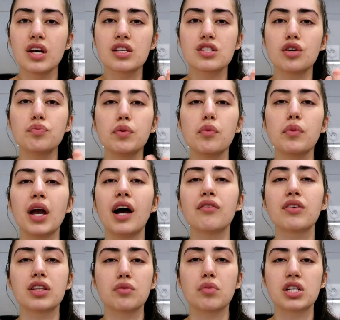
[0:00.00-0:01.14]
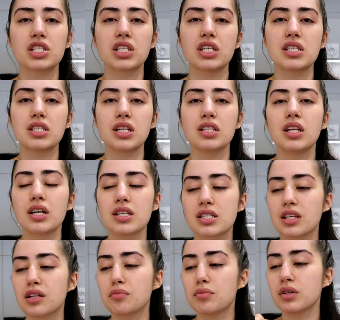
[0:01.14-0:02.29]
Some people be having the machines that does
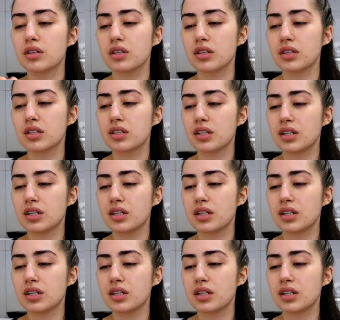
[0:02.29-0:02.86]
it, but